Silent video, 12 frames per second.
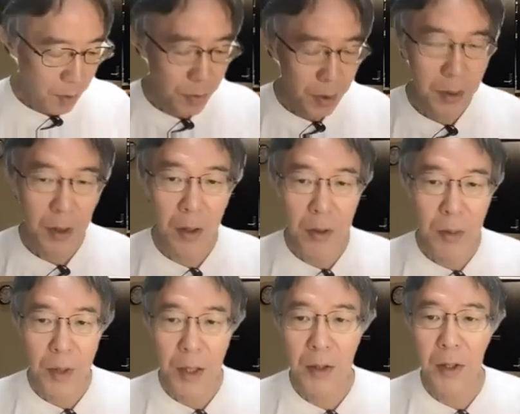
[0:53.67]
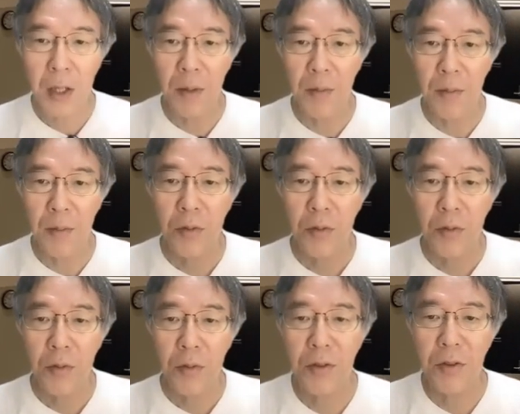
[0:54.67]
but our main theme was
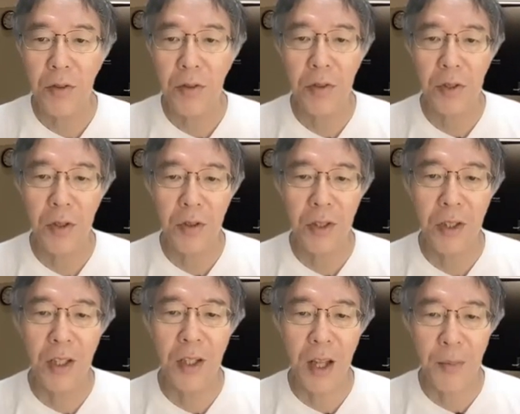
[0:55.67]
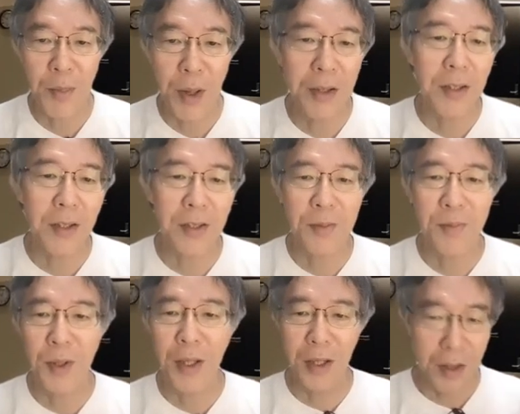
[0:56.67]
introduced only in Appendix
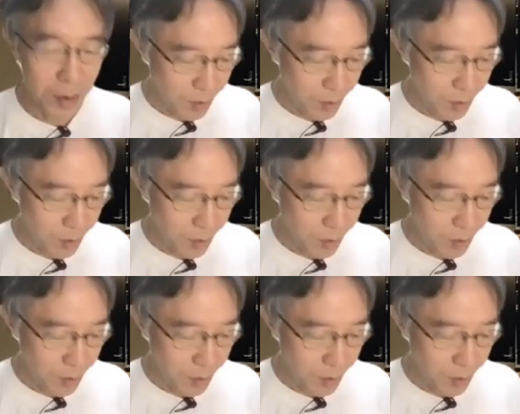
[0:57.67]
B